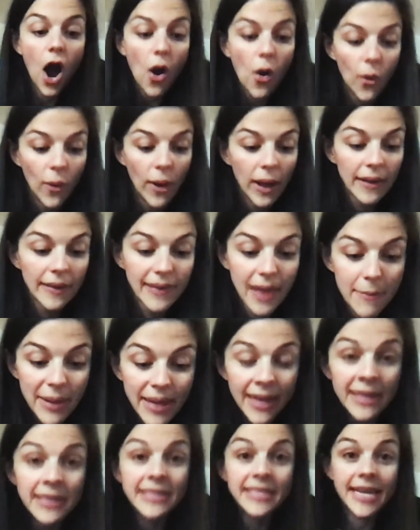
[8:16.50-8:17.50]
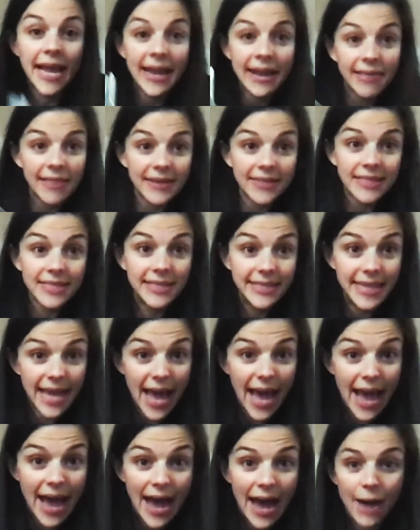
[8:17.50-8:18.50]
Oh, let me take this
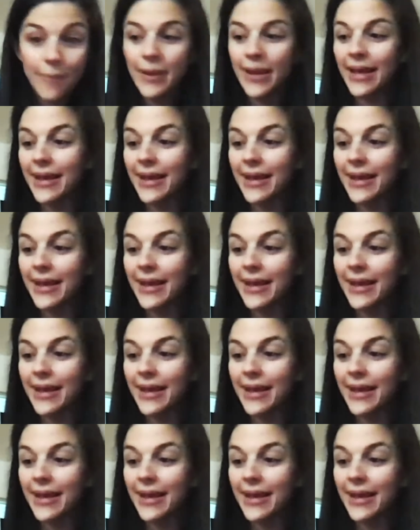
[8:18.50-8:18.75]
dab.